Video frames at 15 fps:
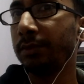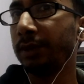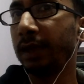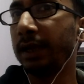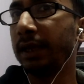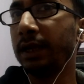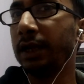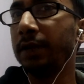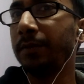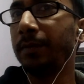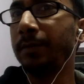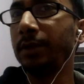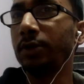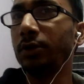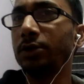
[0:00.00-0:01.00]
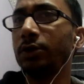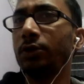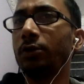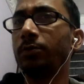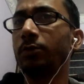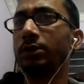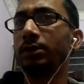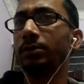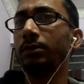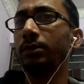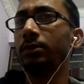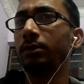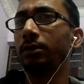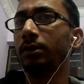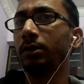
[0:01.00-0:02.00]
Technically 50,000 not possible.
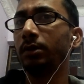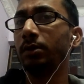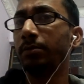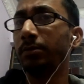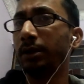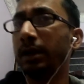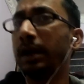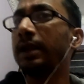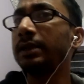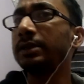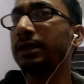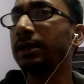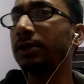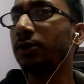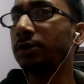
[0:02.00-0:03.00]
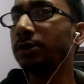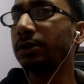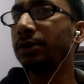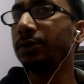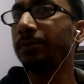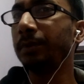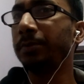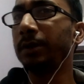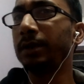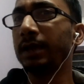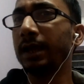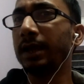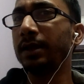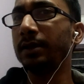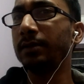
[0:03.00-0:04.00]
But at least 10,000 people
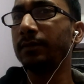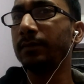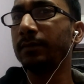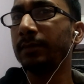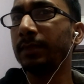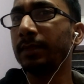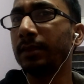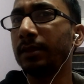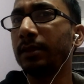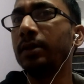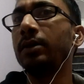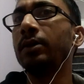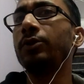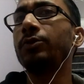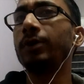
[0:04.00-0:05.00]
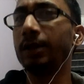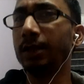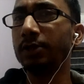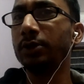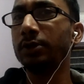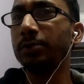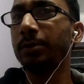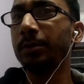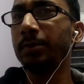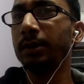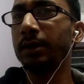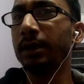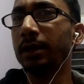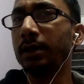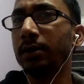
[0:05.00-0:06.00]
can, na? 20,000
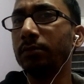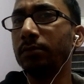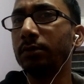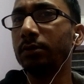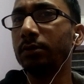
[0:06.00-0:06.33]
people can, na?